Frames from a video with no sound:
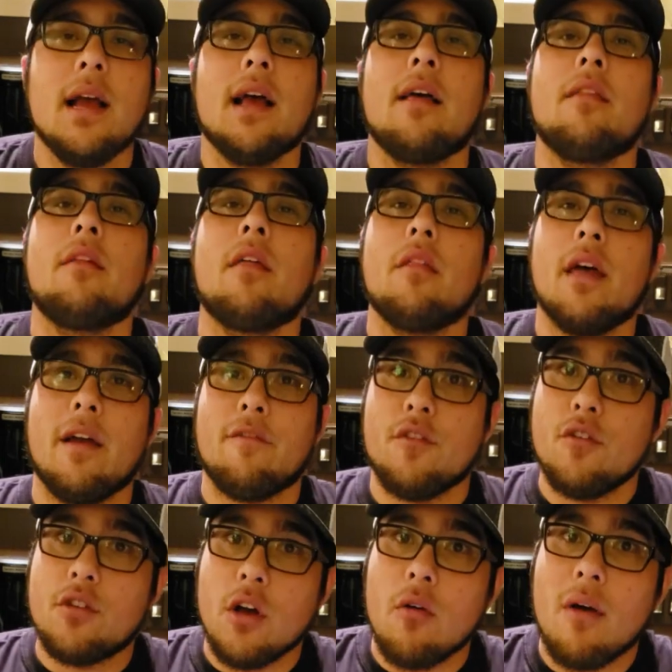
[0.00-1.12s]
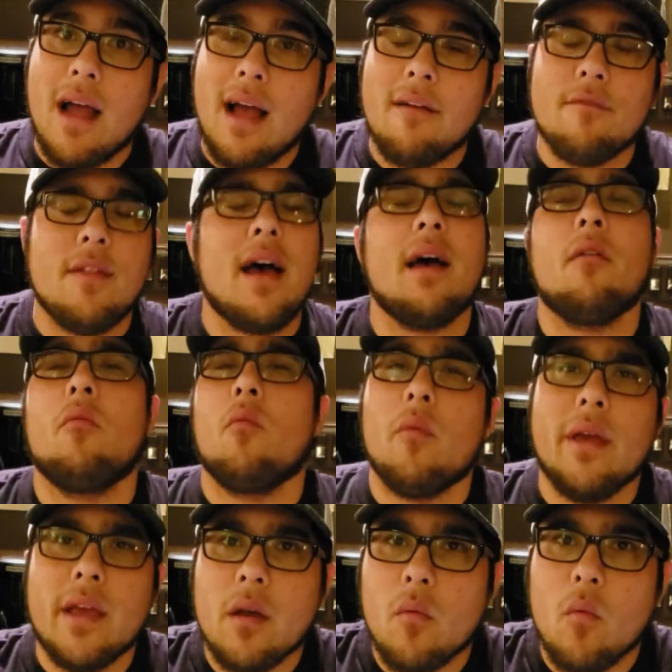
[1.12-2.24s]
And then if you don't have that,
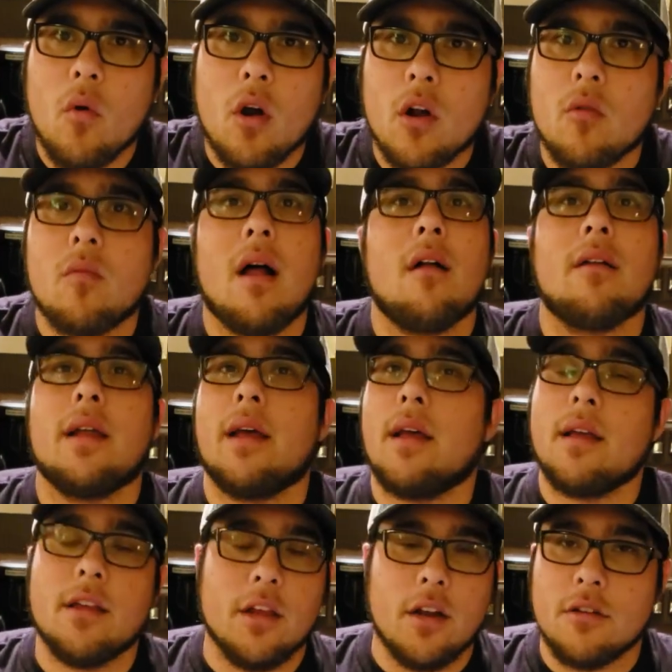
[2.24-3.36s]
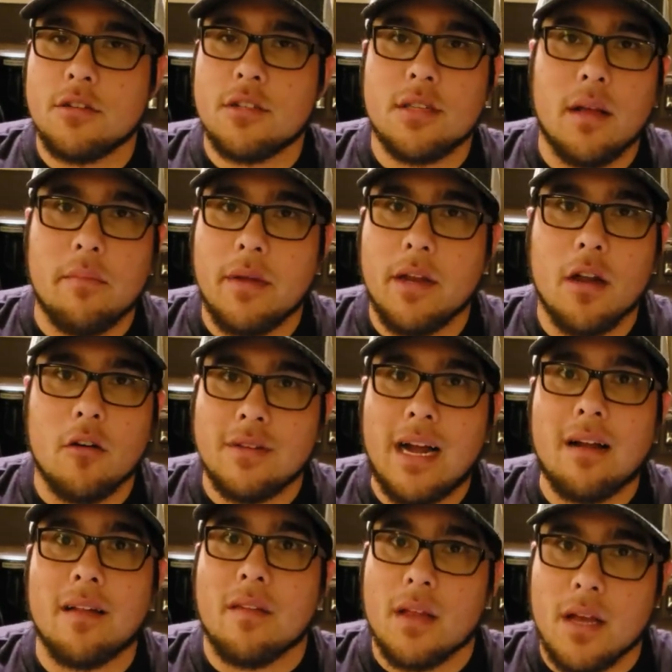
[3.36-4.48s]
we can work around it. You know, just let me know
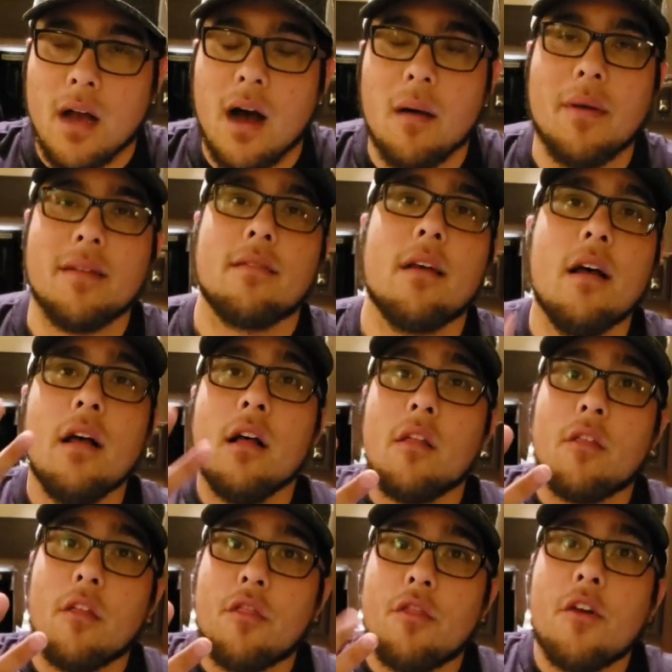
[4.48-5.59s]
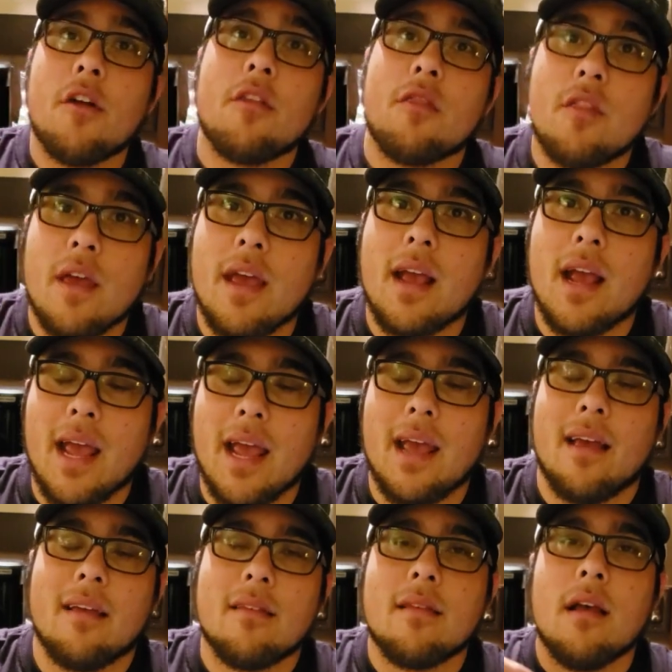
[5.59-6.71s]
down in the comments. The third thing
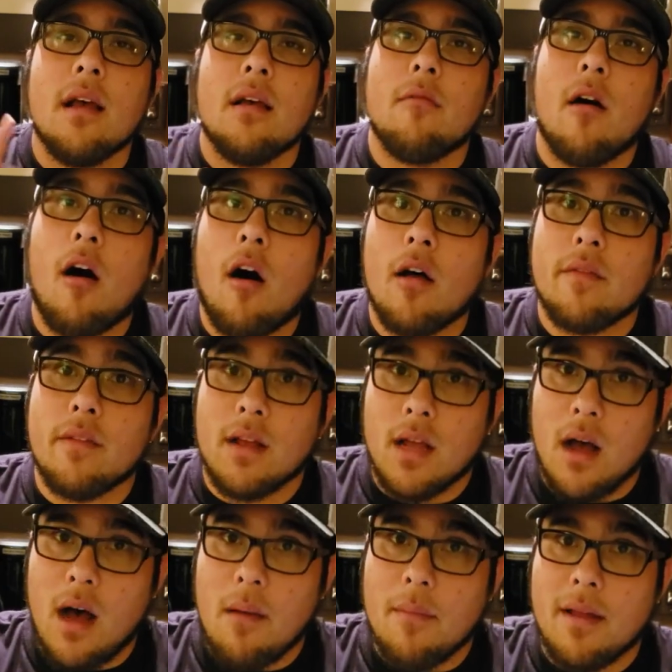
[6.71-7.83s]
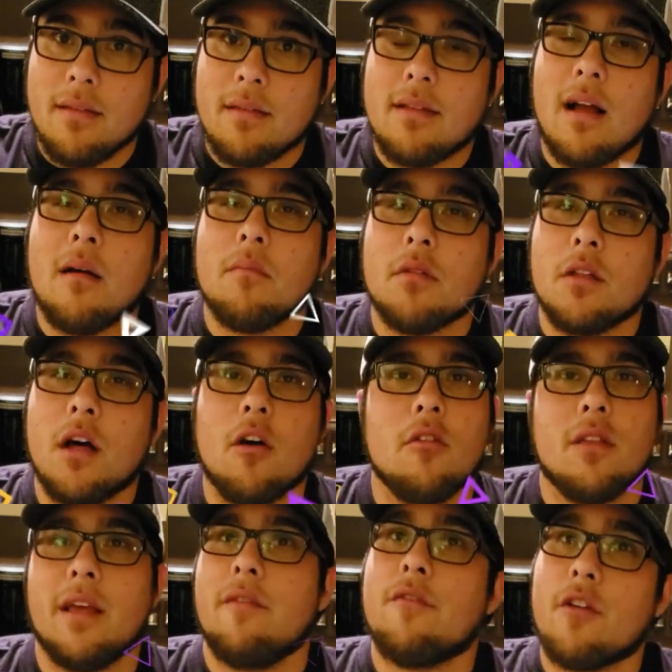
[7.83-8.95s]
is, on the comments down below,
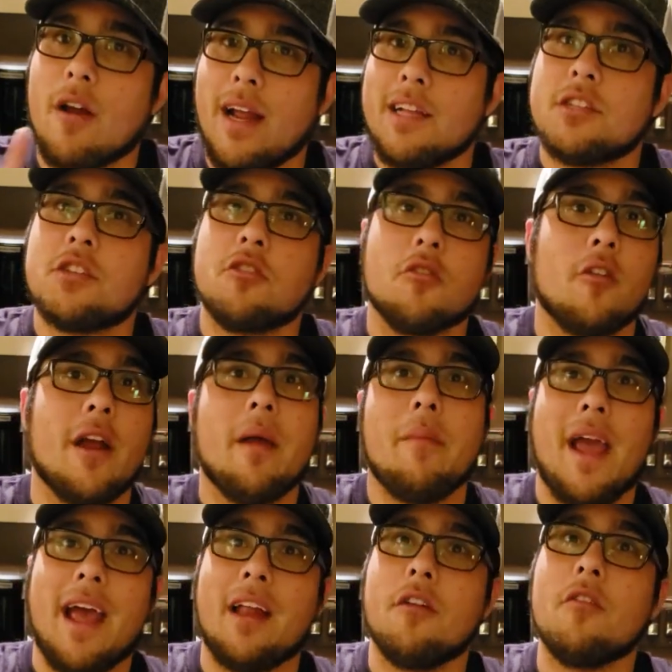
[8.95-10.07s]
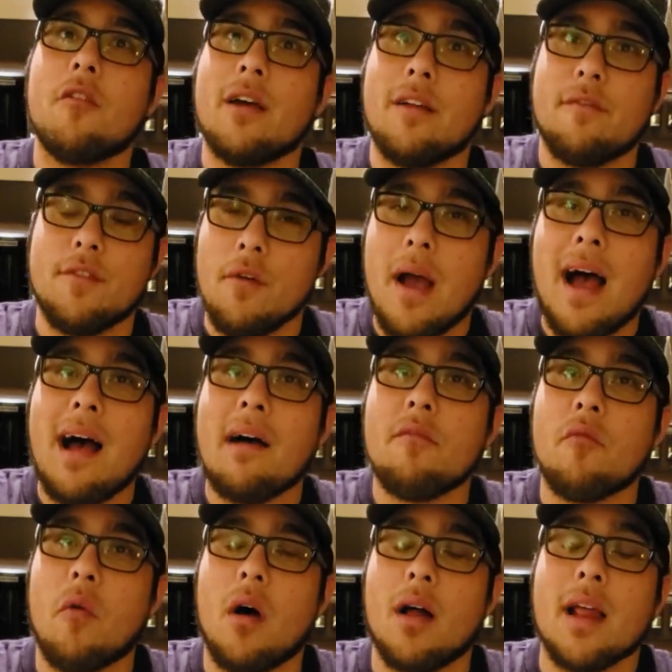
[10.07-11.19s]
leave your Instagram handle if you
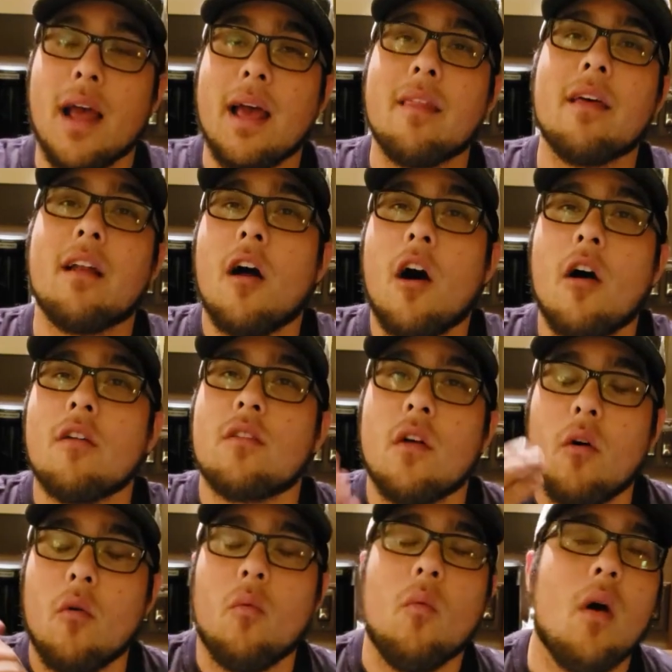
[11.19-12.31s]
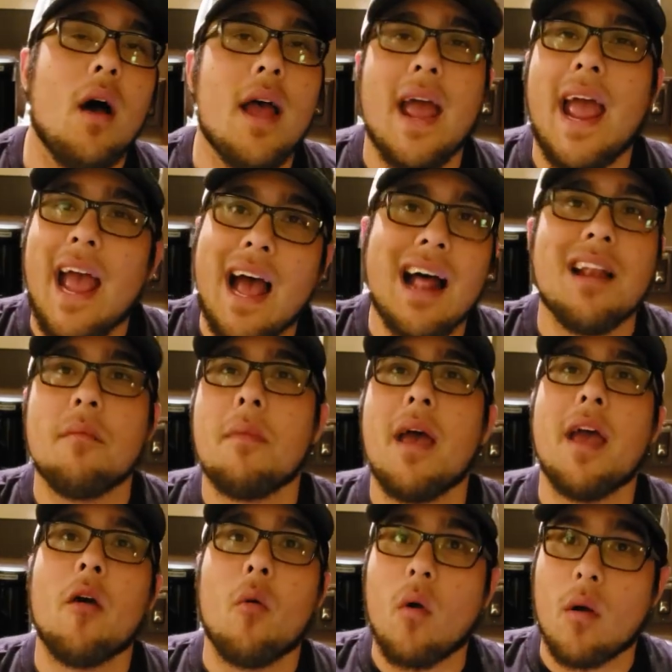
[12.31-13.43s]
have one, and then also what
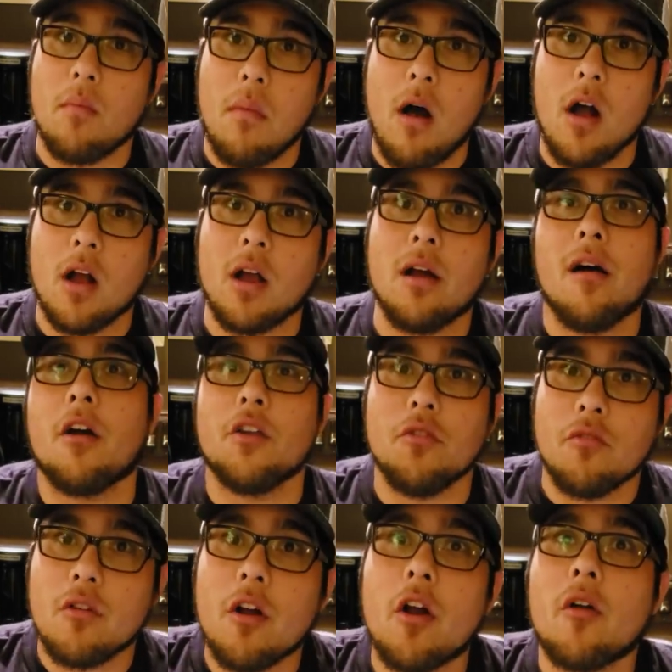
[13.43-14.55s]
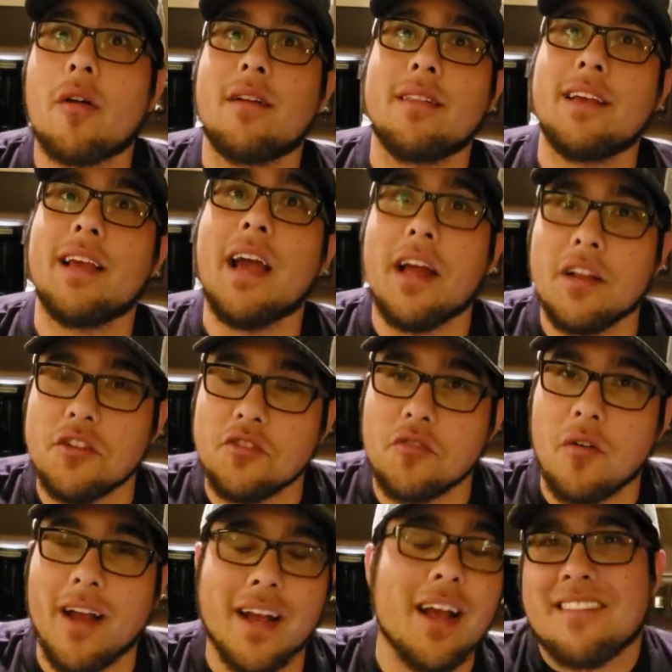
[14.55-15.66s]
anime or manga are you currently
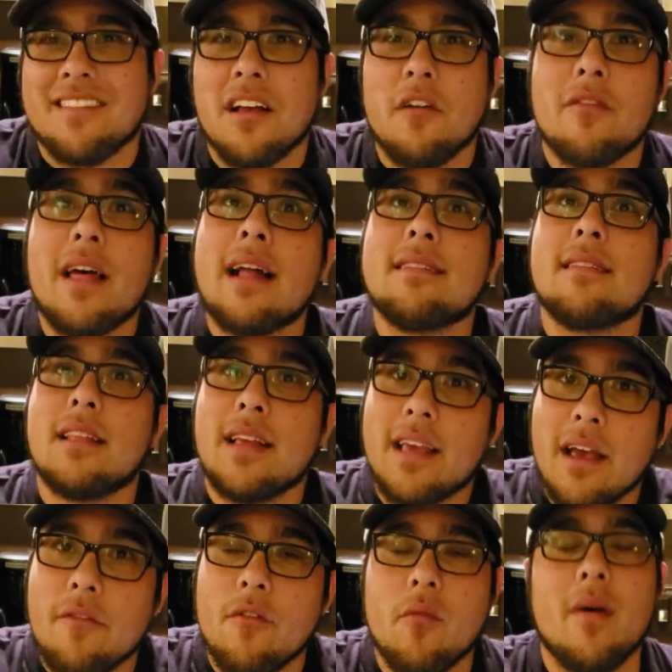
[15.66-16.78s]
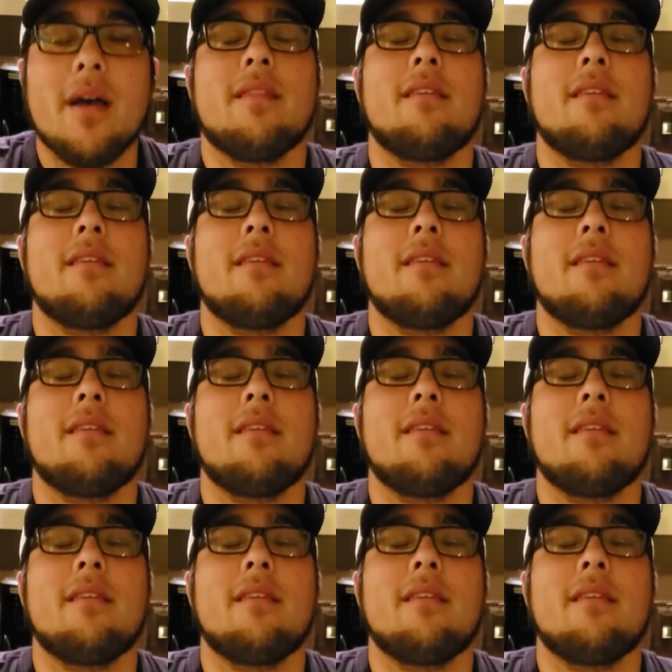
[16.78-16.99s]
enjoying. So that's the giveaway.